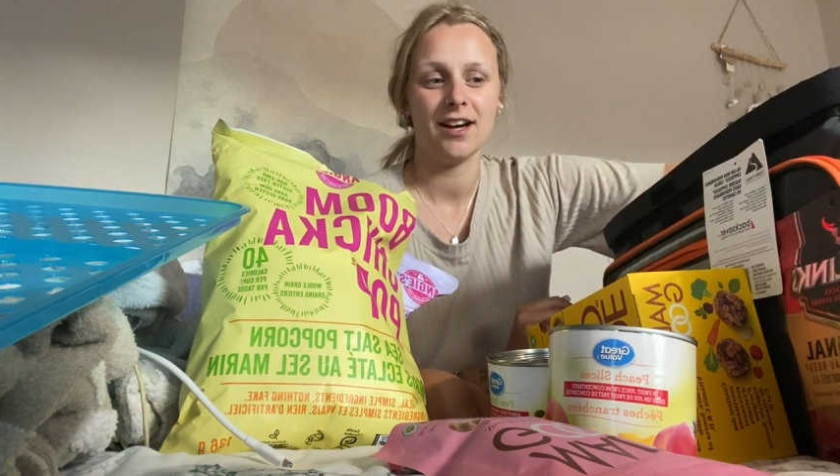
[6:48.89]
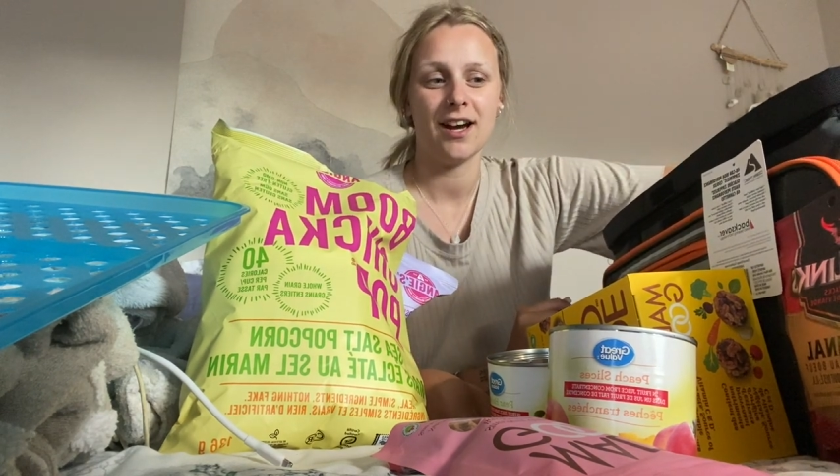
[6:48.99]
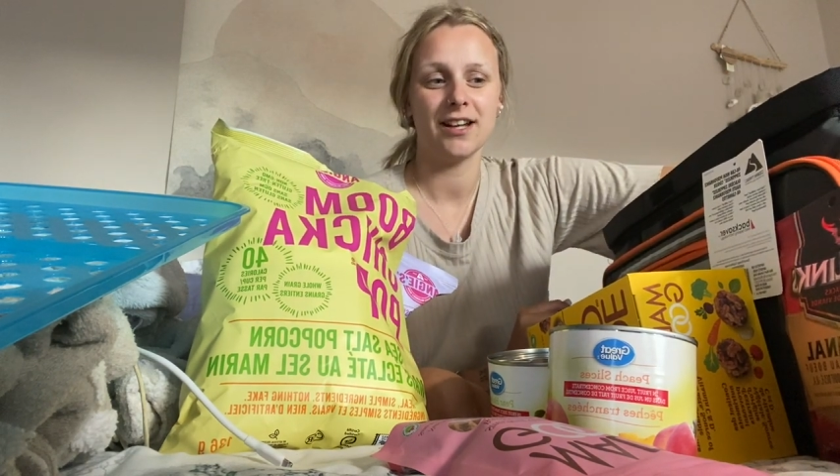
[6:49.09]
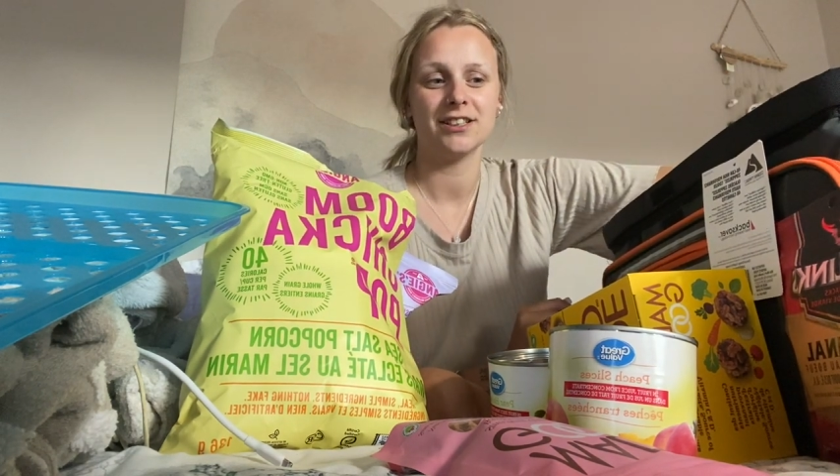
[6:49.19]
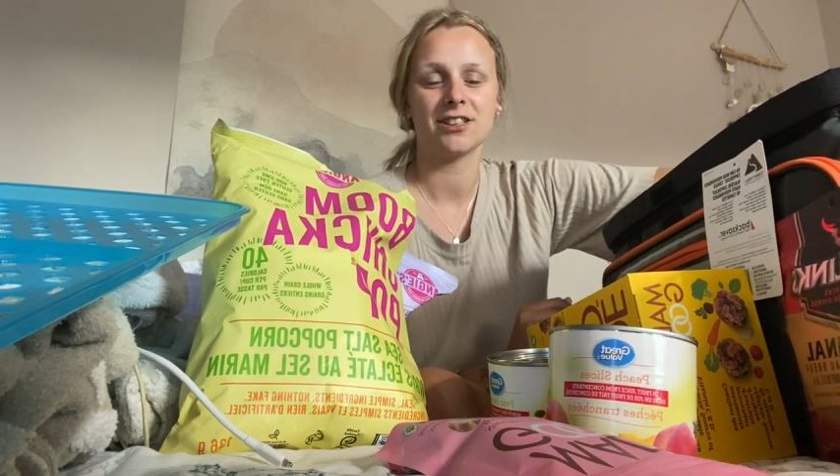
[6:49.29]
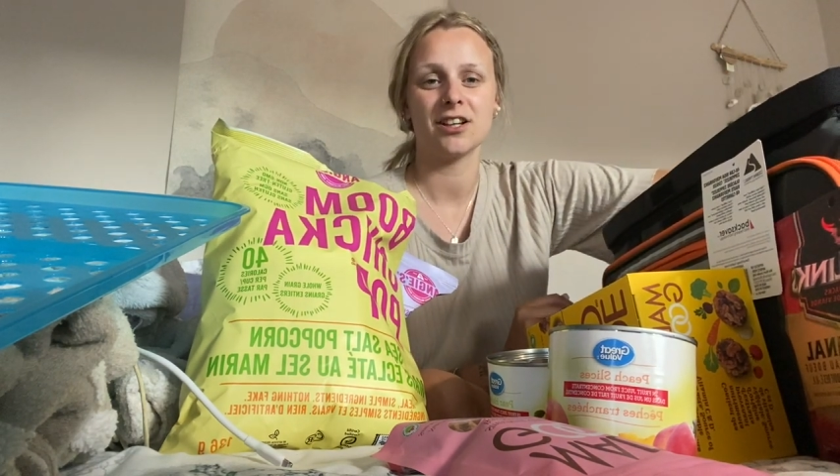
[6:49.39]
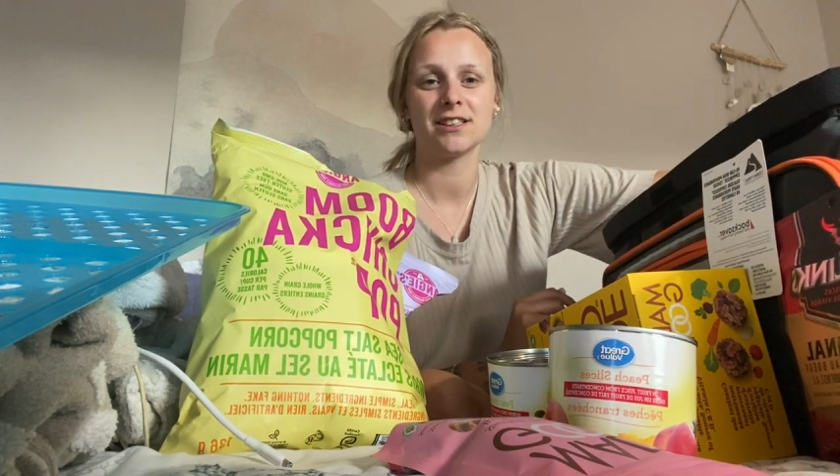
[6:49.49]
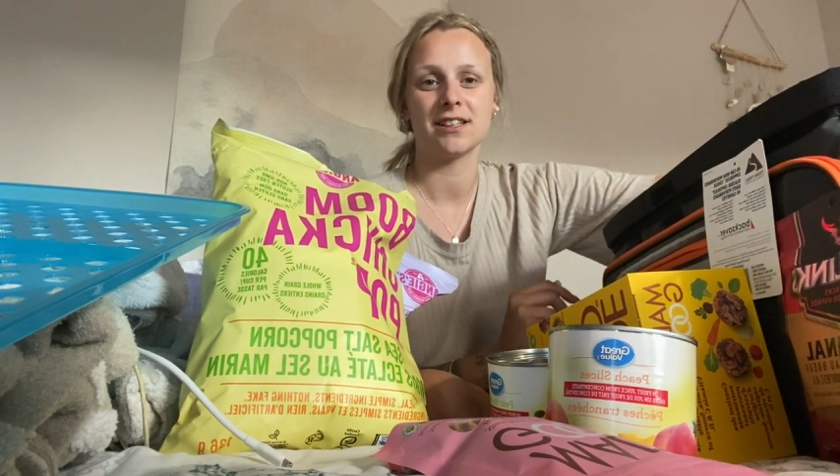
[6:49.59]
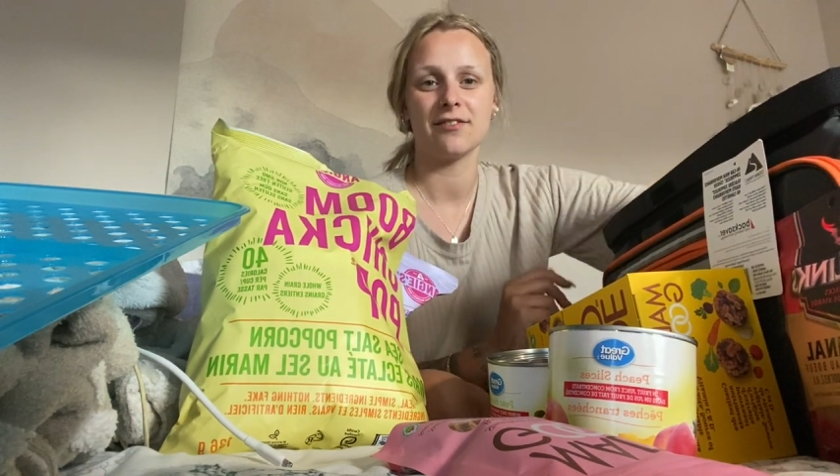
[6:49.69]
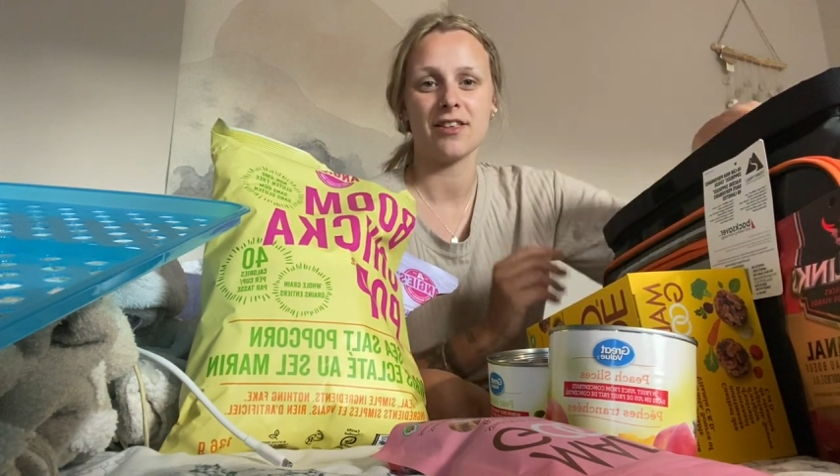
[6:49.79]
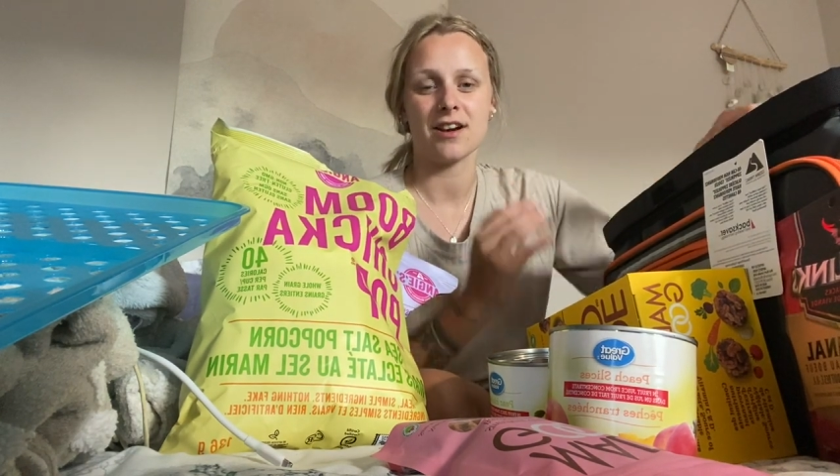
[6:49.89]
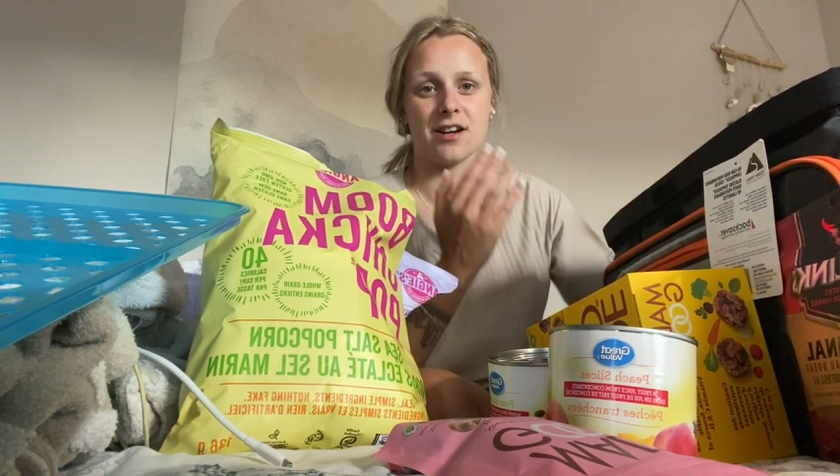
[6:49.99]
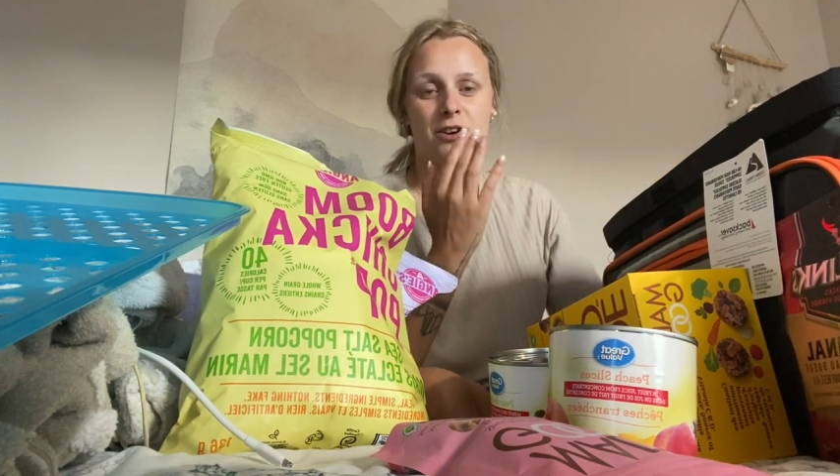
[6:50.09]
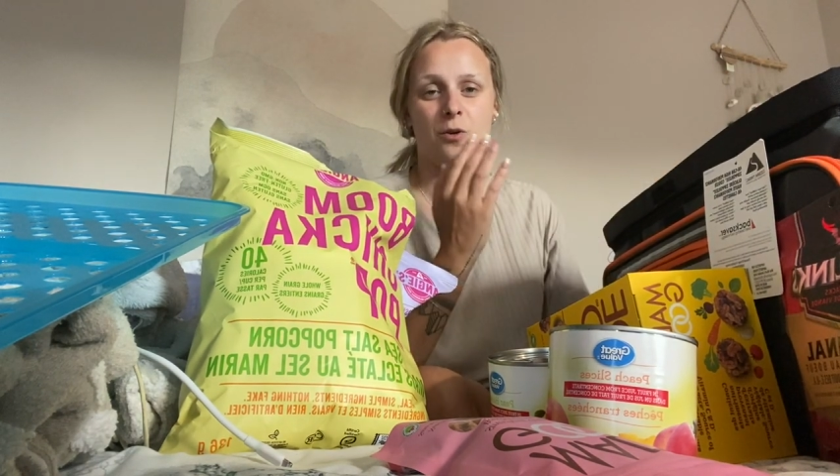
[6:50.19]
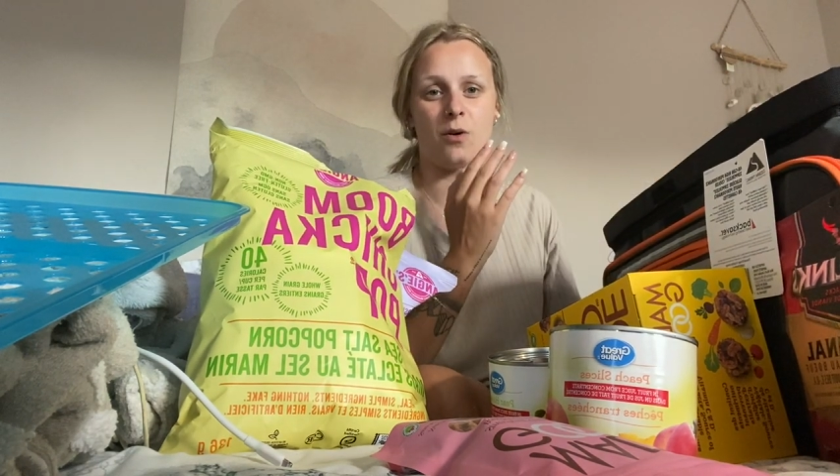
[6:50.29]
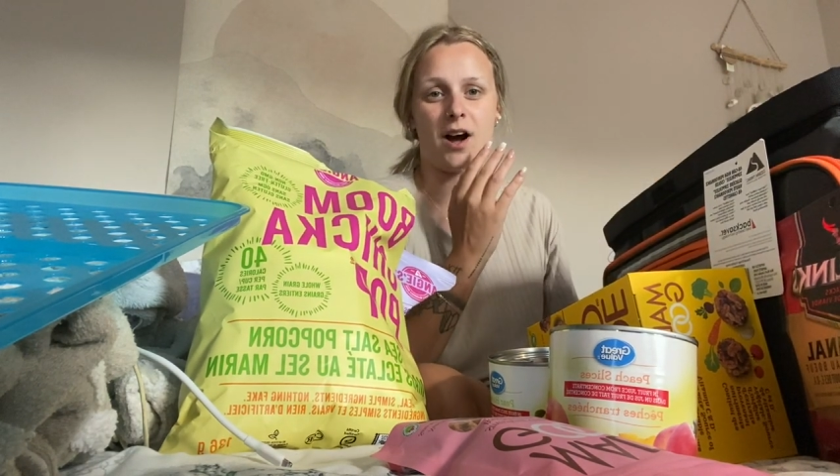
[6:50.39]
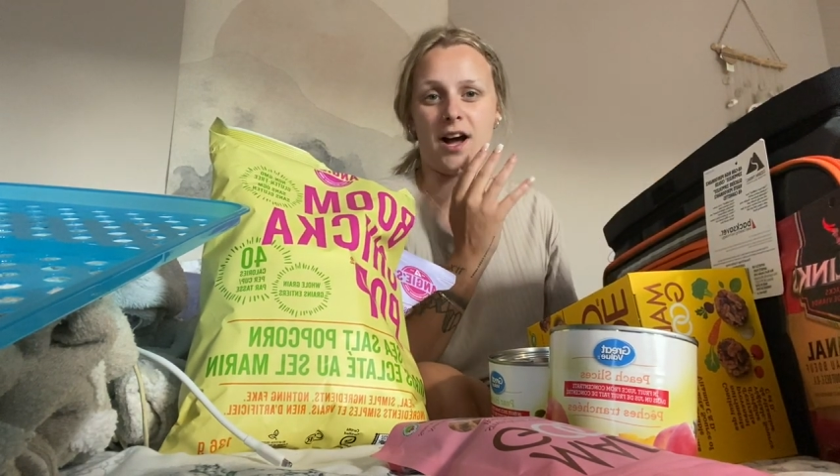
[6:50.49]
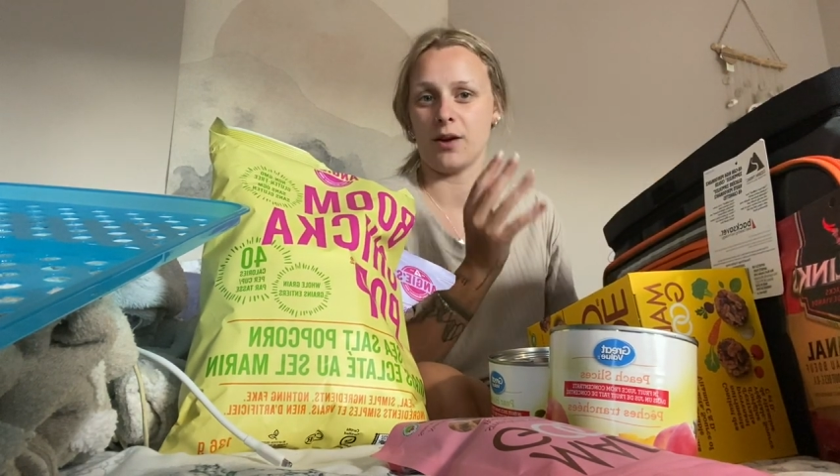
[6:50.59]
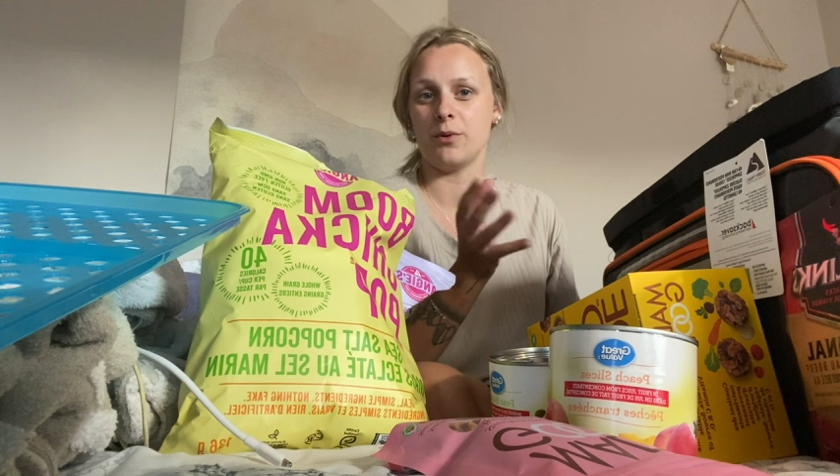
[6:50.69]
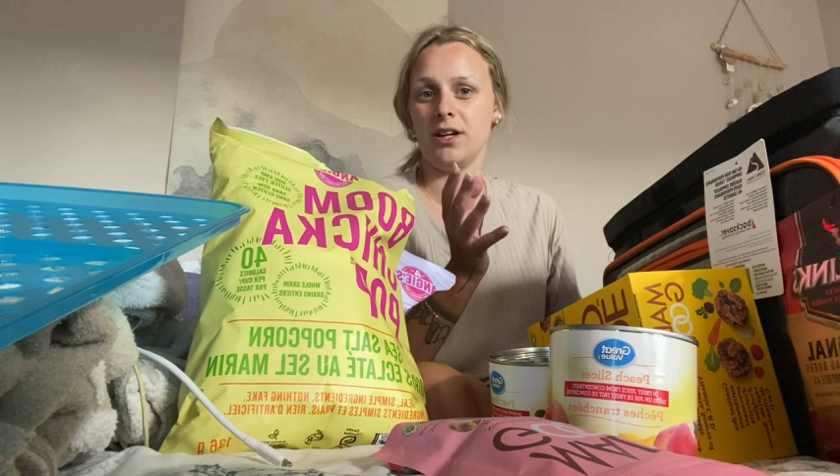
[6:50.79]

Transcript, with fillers: I just got stuff that I know I would